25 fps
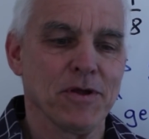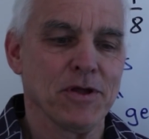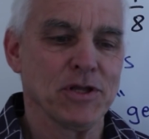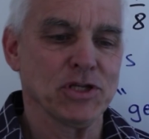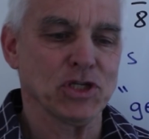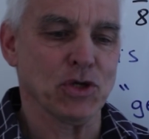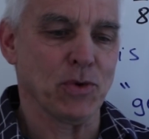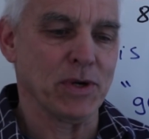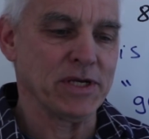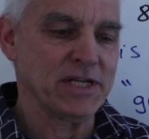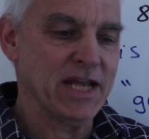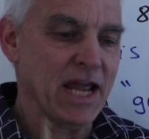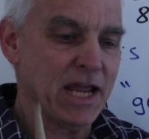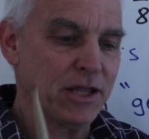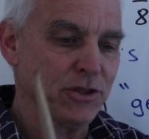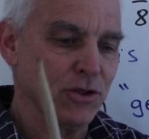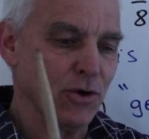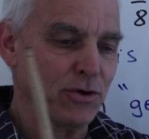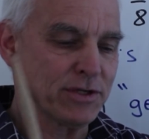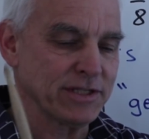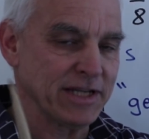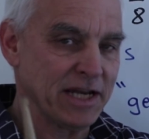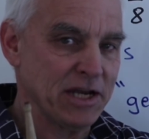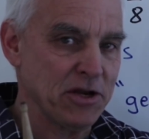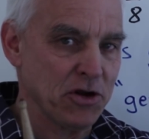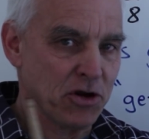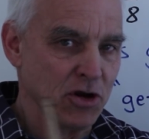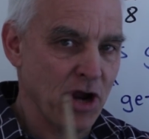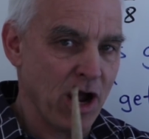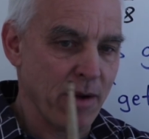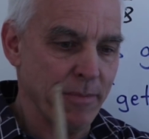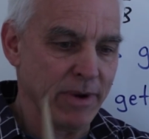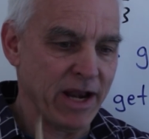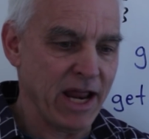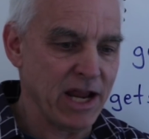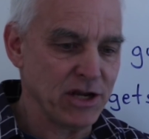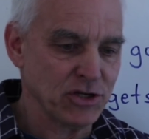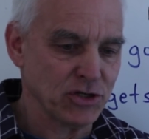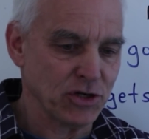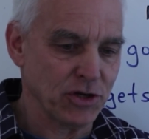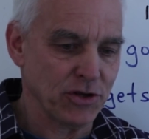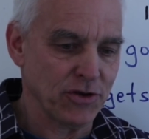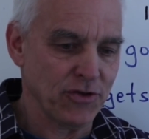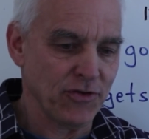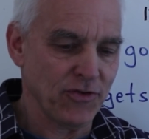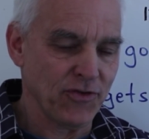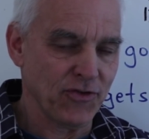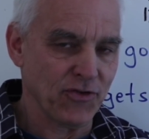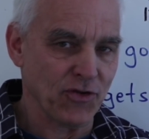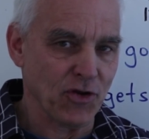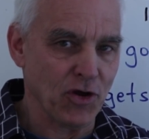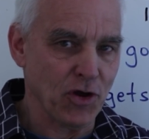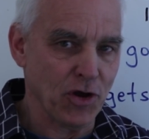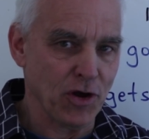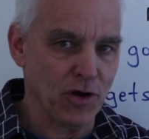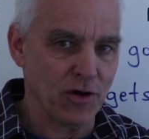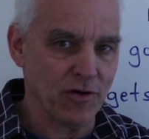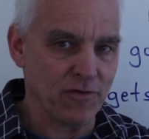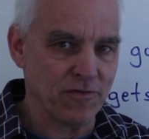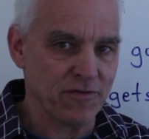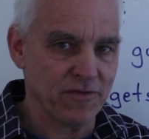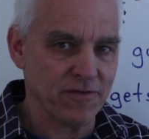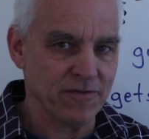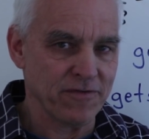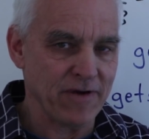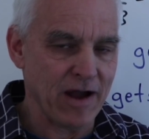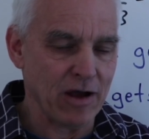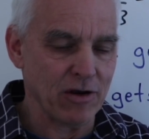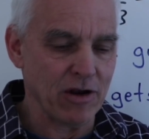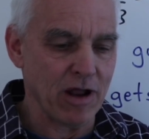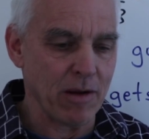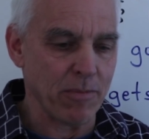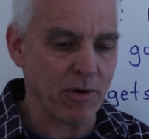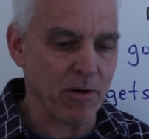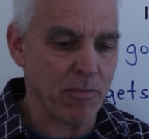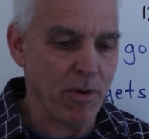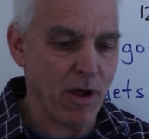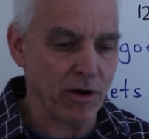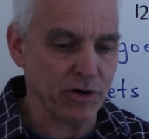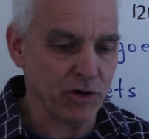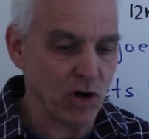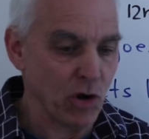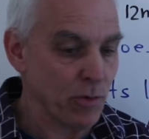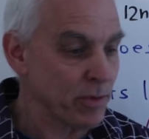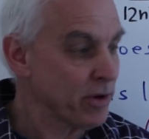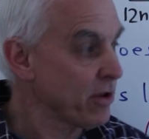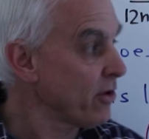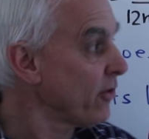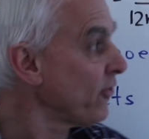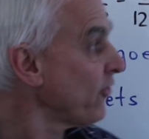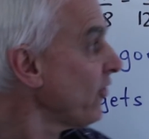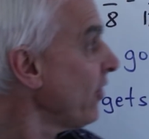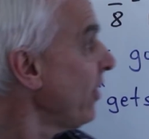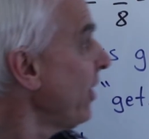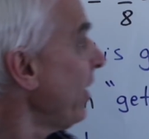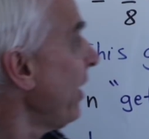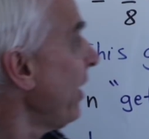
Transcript: So we take those linear combinations of Faulhaber polynomials